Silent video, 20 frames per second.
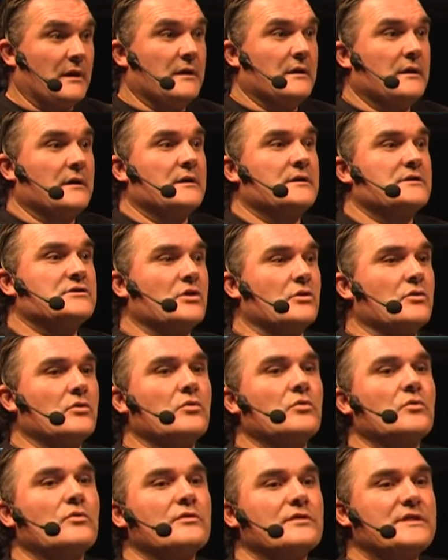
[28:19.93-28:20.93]

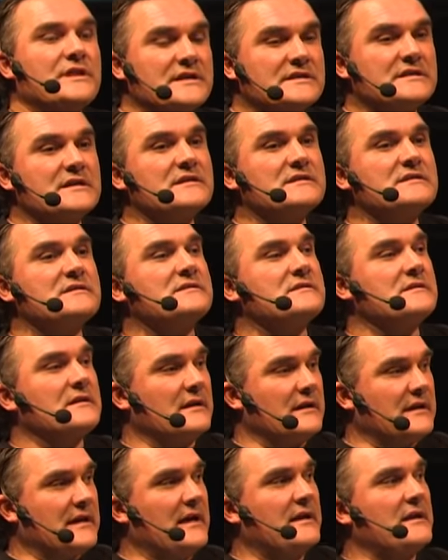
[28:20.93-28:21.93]
So this is
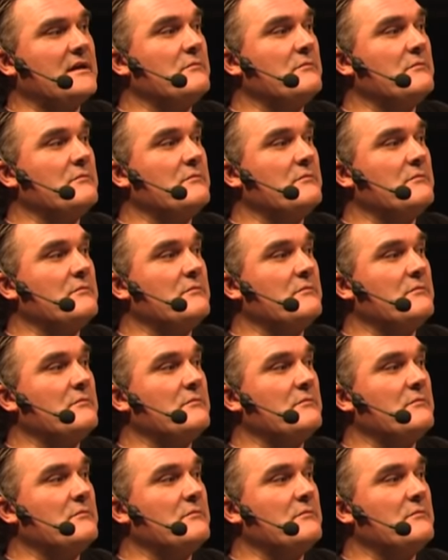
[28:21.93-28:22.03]
getting